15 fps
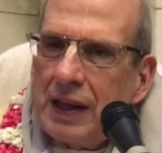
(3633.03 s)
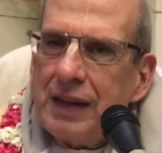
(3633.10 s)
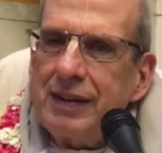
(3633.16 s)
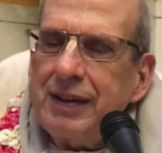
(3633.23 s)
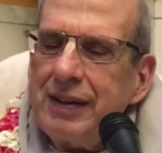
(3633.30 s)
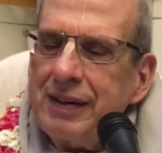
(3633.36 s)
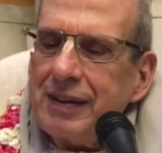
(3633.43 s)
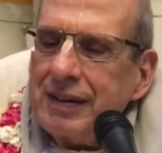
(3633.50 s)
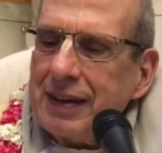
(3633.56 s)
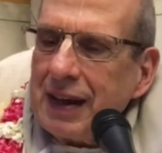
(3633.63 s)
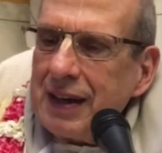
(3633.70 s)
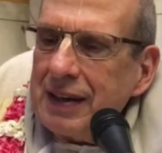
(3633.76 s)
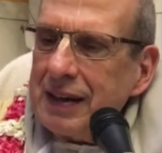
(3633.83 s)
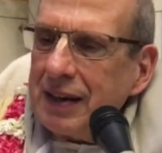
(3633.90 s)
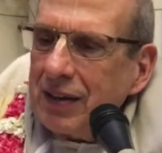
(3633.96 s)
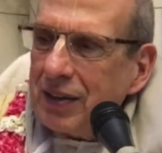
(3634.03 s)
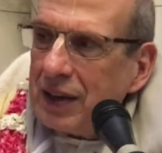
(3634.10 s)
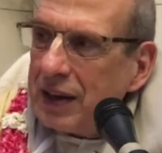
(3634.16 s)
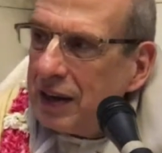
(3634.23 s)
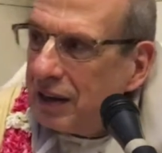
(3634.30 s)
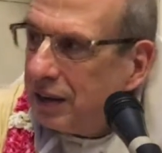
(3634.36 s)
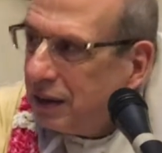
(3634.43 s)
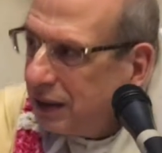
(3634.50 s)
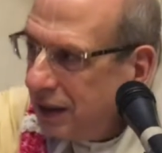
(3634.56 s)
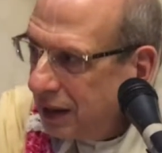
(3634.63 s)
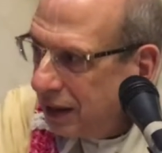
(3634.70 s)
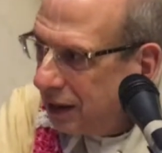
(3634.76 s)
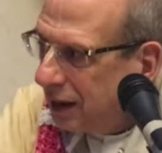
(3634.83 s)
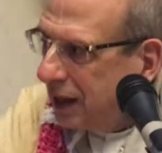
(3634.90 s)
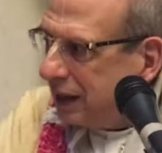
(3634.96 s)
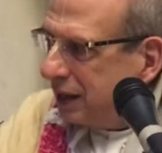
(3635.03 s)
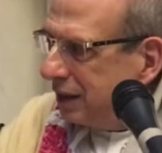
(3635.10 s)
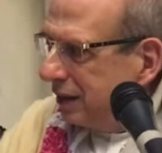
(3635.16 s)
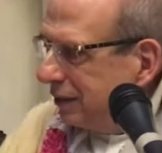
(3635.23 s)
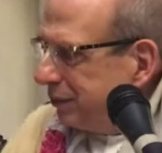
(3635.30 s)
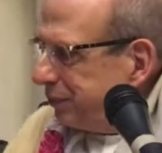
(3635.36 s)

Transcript: Is he standing there like